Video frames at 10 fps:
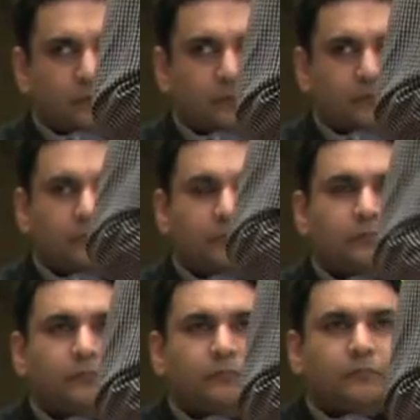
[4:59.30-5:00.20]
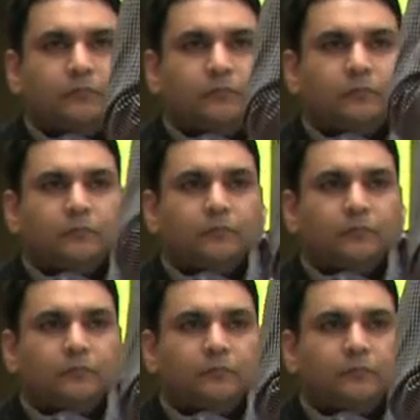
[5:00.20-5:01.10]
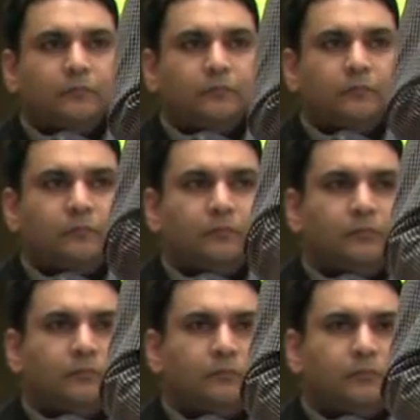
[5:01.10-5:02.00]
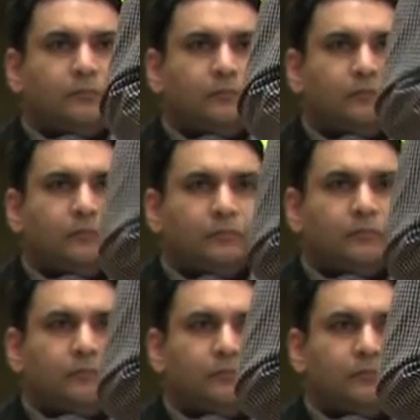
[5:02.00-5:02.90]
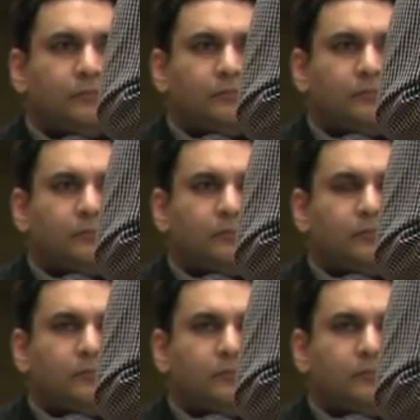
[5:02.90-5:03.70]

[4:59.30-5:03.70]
(not speaking)